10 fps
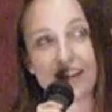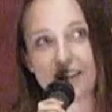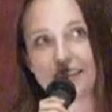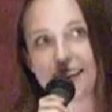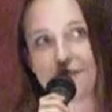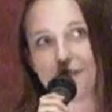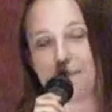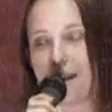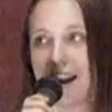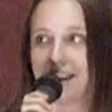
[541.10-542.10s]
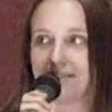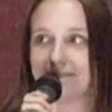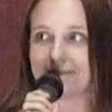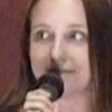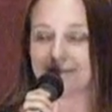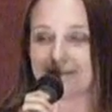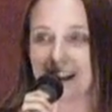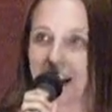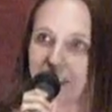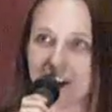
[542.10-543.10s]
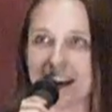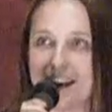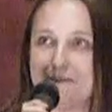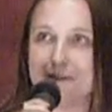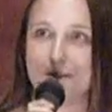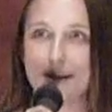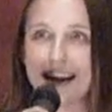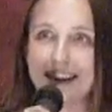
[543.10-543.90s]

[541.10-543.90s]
And he looks at it for a minute, and I look at him for